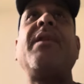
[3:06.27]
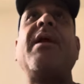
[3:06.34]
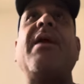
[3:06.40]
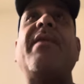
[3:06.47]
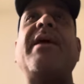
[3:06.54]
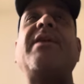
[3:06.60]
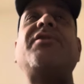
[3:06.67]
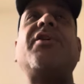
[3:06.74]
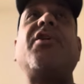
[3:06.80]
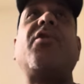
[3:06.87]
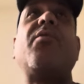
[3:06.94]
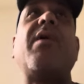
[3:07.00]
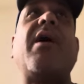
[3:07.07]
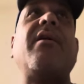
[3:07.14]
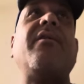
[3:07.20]
and they turn
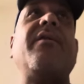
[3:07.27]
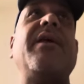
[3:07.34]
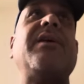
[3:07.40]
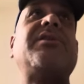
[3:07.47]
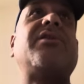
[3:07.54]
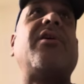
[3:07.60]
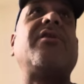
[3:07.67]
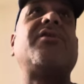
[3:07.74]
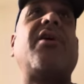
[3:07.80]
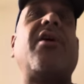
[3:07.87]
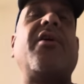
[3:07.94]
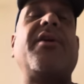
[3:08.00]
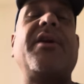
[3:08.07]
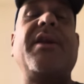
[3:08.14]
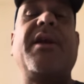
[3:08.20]
around and then start
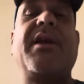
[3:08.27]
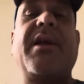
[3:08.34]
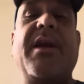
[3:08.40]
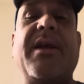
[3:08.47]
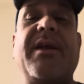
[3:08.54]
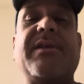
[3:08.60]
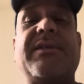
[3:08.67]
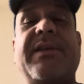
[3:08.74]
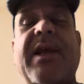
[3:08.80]
targeting kids,